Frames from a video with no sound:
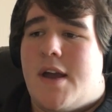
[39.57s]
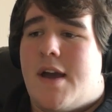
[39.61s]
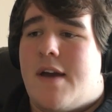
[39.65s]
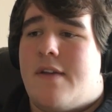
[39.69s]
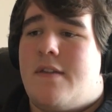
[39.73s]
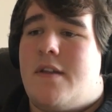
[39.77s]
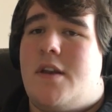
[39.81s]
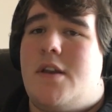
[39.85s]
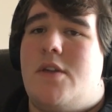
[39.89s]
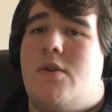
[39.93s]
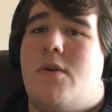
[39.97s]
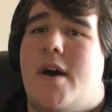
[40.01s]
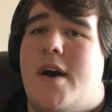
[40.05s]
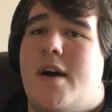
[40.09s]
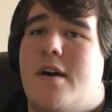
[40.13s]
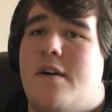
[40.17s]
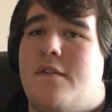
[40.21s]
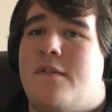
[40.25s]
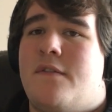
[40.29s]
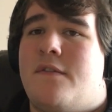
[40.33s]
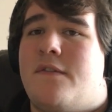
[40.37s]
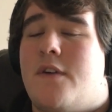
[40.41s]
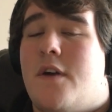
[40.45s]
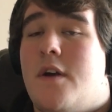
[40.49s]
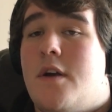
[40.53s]
And then you
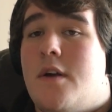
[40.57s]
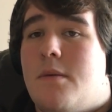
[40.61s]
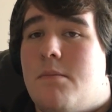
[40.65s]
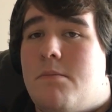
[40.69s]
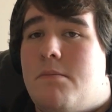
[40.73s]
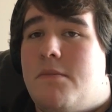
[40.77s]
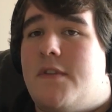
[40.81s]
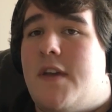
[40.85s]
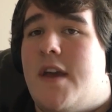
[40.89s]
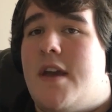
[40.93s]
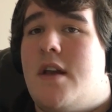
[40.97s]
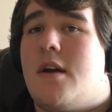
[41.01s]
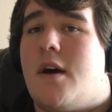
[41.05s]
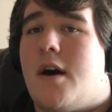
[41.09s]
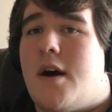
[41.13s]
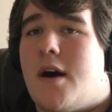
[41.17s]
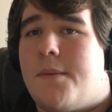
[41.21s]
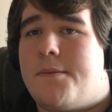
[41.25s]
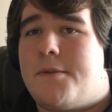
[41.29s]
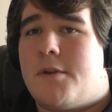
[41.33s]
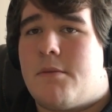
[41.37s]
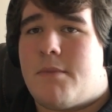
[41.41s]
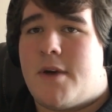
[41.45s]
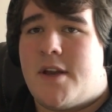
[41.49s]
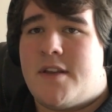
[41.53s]
have data
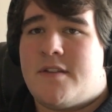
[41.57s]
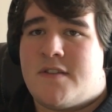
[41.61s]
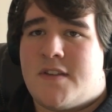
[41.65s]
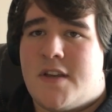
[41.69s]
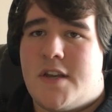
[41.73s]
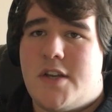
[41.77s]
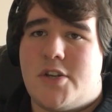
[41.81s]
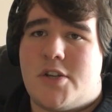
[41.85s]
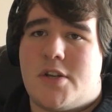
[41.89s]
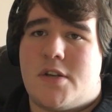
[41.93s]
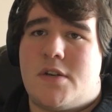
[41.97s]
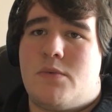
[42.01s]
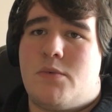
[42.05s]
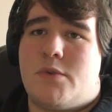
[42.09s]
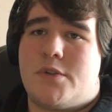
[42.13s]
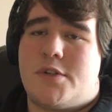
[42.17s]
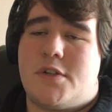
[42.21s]
optimization,